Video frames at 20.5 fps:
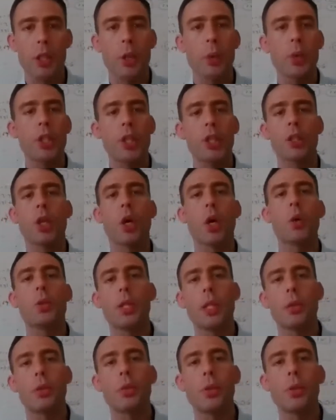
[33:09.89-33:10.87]
So it just
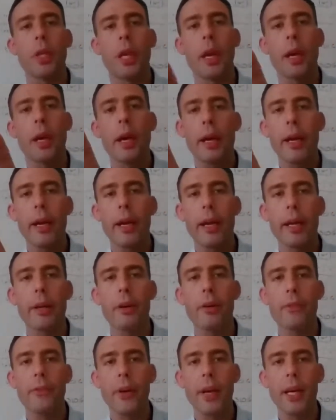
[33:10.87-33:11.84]
goes into the
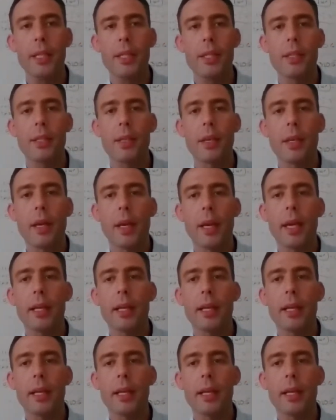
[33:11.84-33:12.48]
interface.